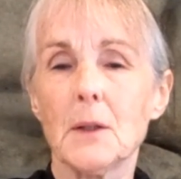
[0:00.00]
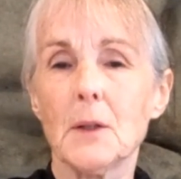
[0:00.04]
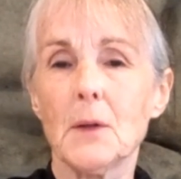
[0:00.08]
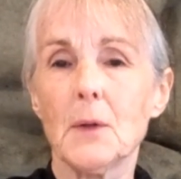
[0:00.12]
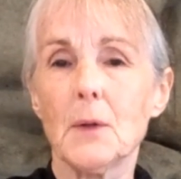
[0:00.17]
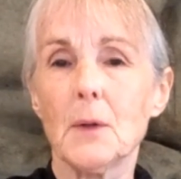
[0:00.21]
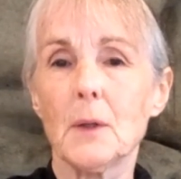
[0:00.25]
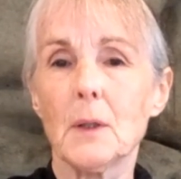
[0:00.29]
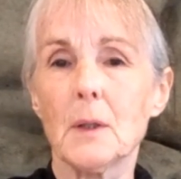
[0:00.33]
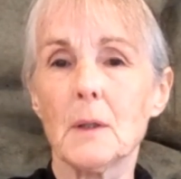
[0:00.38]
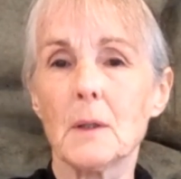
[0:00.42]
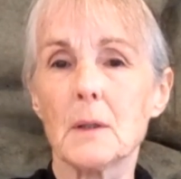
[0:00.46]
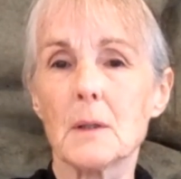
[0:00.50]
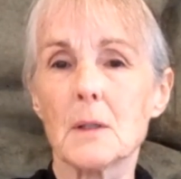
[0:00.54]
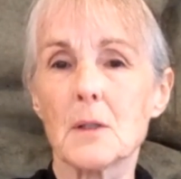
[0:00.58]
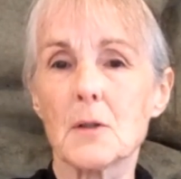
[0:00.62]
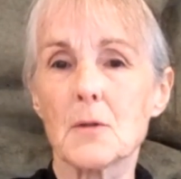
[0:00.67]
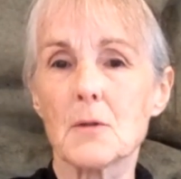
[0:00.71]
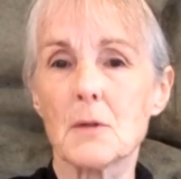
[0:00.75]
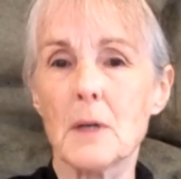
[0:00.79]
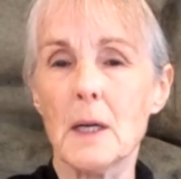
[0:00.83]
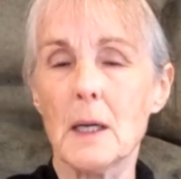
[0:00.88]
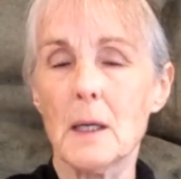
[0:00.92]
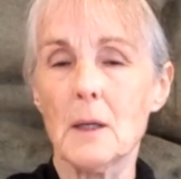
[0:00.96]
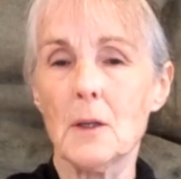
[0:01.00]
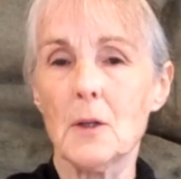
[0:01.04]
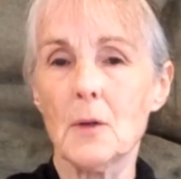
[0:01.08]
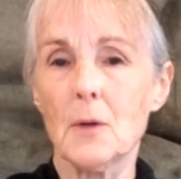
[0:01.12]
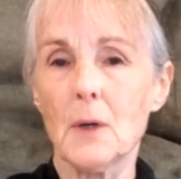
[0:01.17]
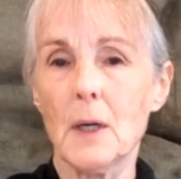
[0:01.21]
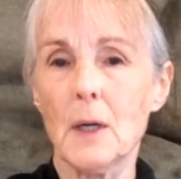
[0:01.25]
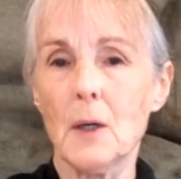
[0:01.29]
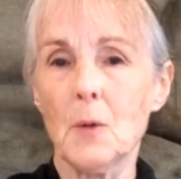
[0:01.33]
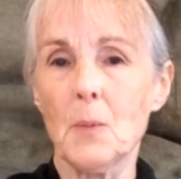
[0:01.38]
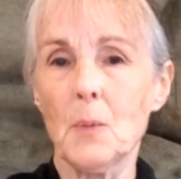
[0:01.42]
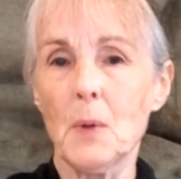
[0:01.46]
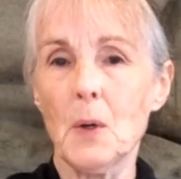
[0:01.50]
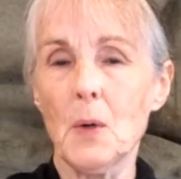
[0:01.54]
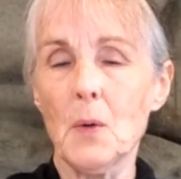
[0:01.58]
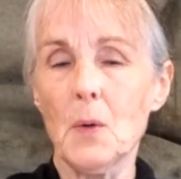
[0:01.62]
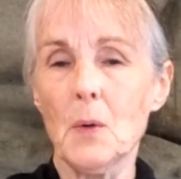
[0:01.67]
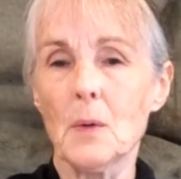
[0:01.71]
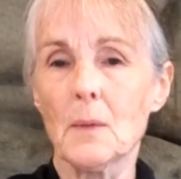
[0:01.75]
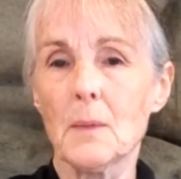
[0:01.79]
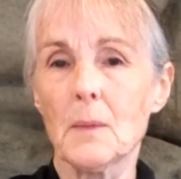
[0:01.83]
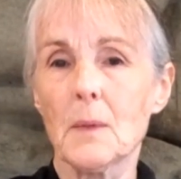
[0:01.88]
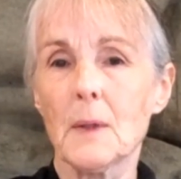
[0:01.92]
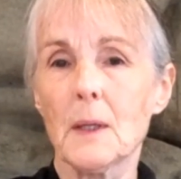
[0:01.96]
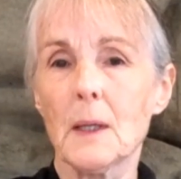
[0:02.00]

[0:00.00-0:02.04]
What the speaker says: You can straighten your elbow.